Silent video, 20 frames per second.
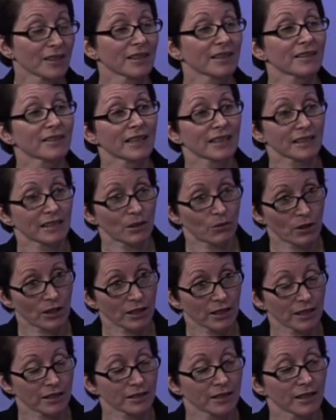And that's how I
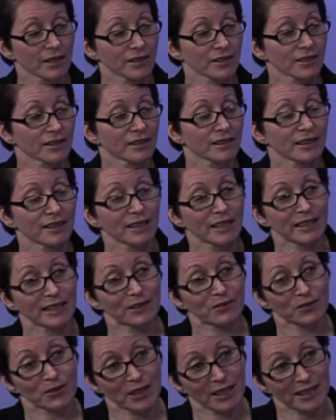got tested, and then
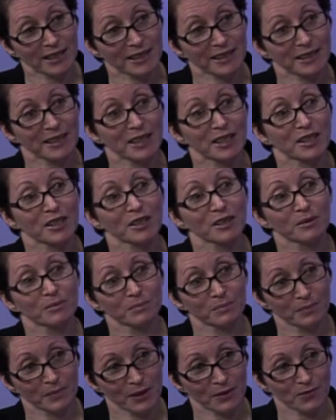after I got tested,
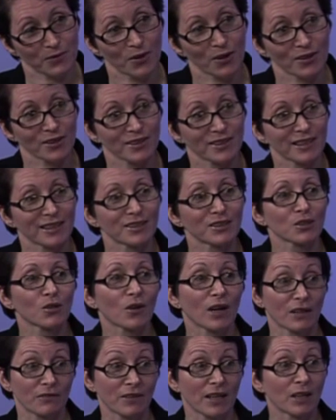my father says,
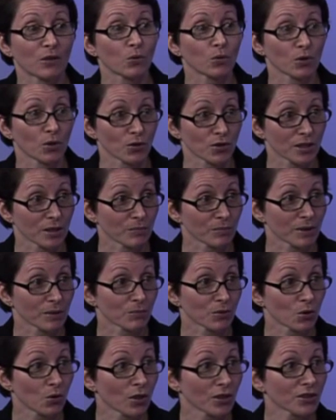I've had all those symptoms
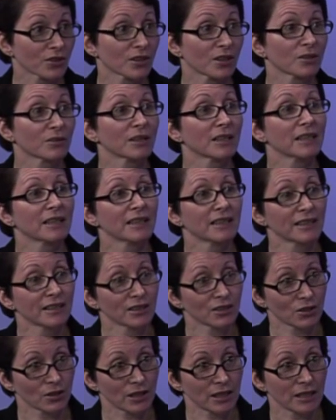also,
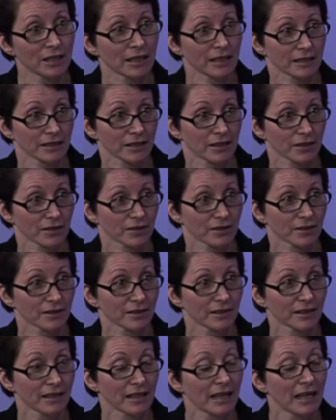so he got tested.
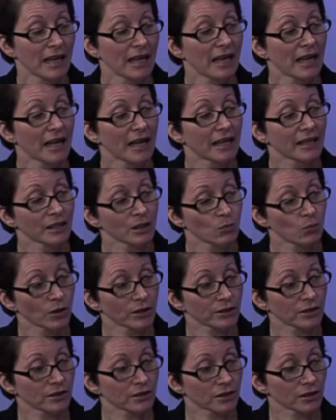And he
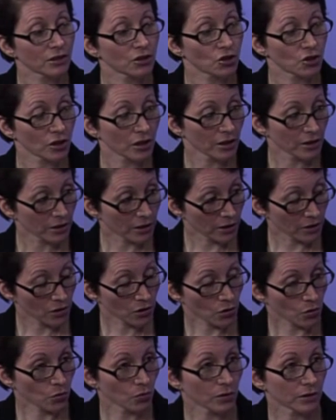wanted to share his
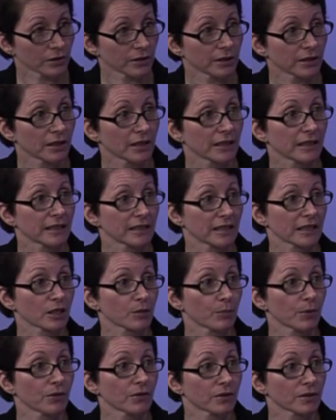story and his
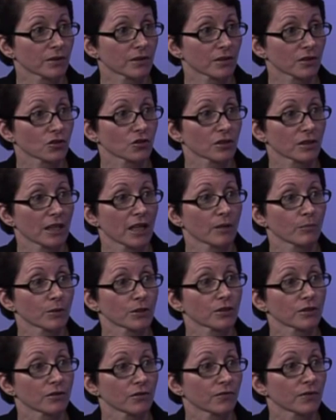experiences and just how much
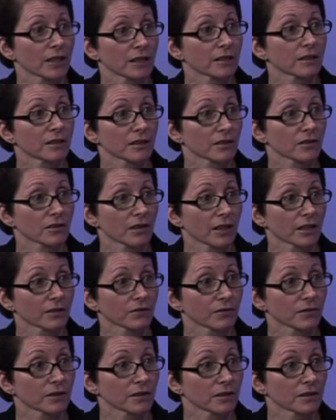it affected his life.